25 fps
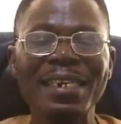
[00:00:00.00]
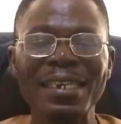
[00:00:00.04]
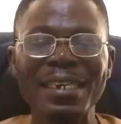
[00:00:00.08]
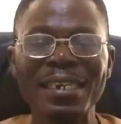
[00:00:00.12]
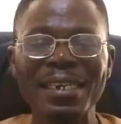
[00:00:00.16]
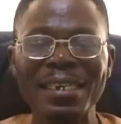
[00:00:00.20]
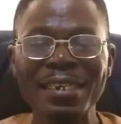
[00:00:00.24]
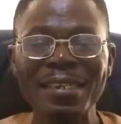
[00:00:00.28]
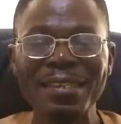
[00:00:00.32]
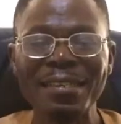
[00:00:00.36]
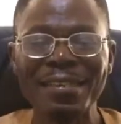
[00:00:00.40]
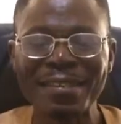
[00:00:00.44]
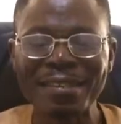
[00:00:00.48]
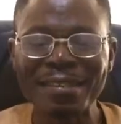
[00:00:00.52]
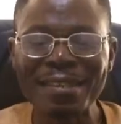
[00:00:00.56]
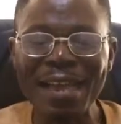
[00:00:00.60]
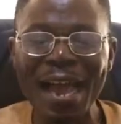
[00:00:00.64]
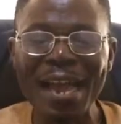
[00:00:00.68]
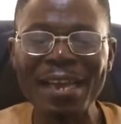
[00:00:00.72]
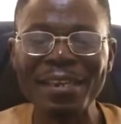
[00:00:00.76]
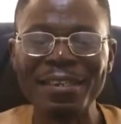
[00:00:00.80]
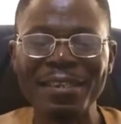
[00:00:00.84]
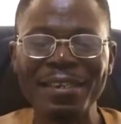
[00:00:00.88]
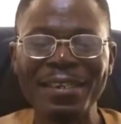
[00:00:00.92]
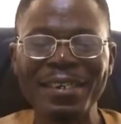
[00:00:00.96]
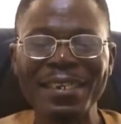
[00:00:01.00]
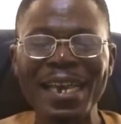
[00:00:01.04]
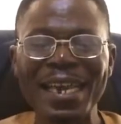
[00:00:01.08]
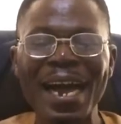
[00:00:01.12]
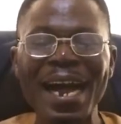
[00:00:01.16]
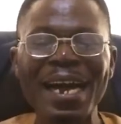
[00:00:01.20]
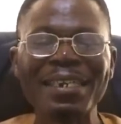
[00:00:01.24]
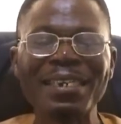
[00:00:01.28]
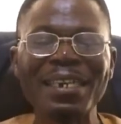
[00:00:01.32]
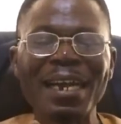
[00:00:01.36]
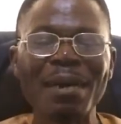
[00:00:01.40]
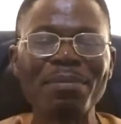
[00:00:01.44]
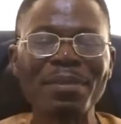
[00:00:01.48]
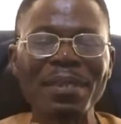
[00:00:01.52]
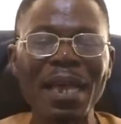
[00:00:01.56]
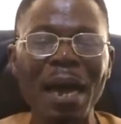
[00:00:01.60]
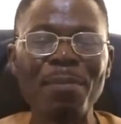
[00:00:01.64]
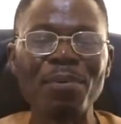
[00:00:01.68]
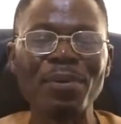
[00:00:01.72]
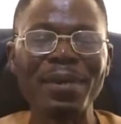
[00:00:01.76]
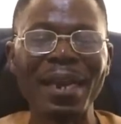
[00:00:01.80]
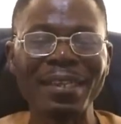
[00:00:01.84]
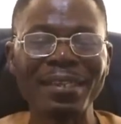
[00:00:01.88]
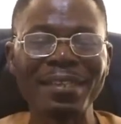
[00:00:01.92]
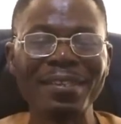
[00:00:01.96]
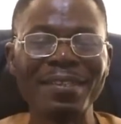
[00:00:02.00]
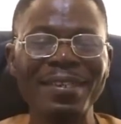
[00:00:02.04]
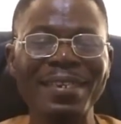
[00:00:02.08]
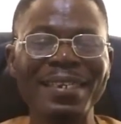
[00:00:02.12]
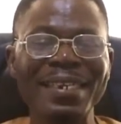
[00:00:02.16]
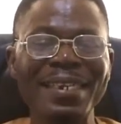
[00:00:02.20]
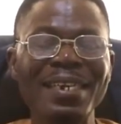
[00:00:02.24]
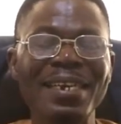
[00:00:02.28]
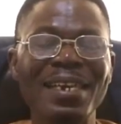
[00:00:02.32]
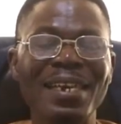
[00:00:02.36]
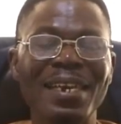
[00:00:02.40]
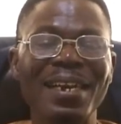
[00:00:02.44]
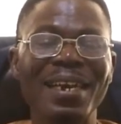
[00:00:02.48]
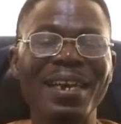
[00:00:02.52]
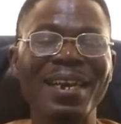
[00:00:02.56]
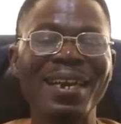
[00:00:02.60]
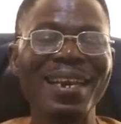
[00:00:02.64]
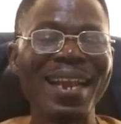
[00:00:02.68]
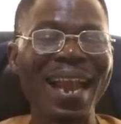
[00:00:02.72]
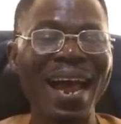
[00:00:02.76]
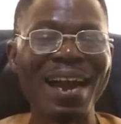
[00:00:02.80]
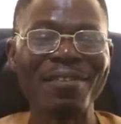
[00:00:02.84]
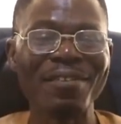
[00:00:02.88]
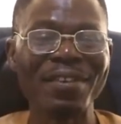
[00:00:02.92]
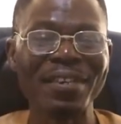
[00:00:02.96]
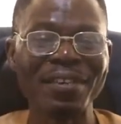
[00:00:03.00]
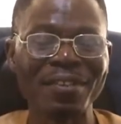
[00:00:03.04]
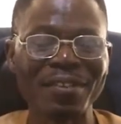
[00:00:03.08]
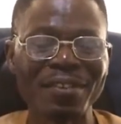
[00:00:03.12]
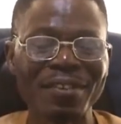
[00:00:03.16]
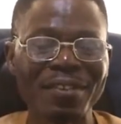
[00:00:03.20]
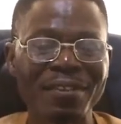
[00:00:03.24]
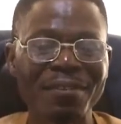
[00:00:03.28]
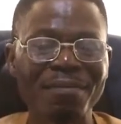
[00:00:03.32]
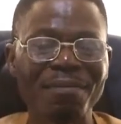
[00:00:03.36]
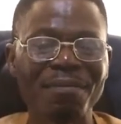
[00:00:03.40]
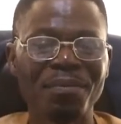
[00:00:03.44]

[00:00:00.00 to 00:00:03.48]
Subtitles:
inside the Adam's apple, that is the larynx.